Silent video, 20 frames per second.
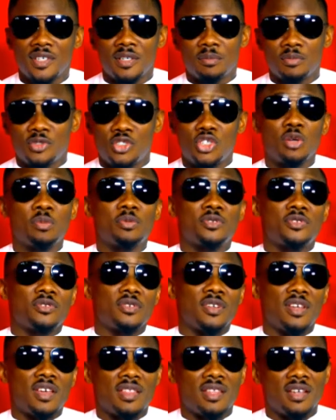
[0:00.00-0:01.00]
jobs
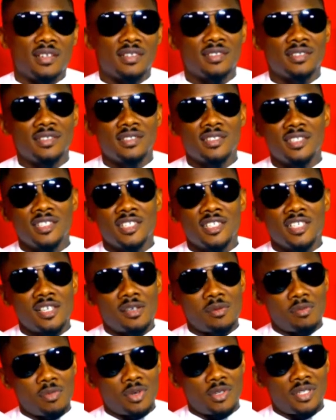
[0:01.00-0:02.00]
together,
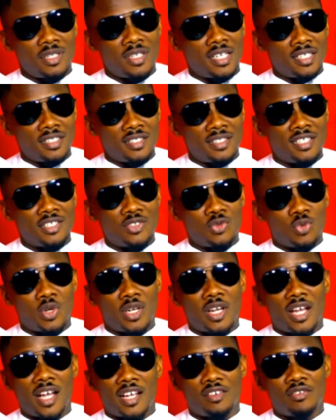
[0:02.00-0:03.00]
but there's this
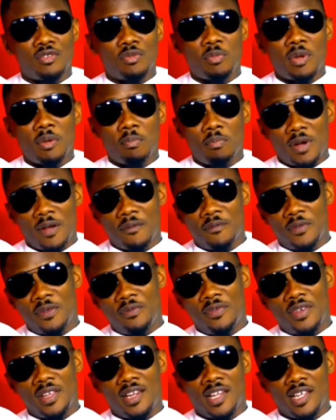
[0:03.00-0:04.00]
one I can remember
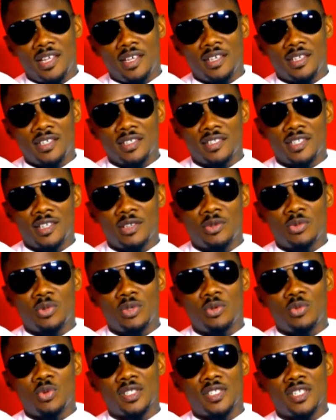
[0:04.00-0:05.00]
vividly. It
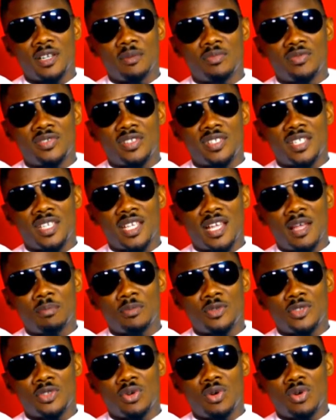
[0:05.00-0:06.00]
was
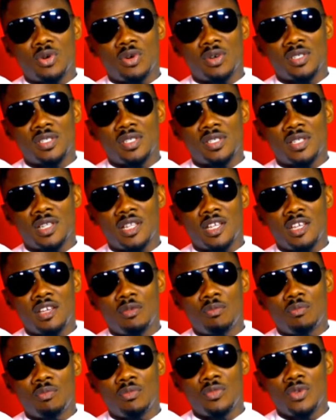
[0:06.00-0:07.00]
Samsung
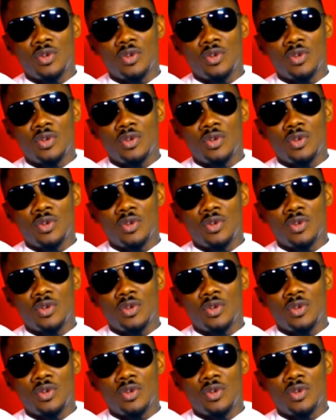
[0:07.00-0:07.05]
Slim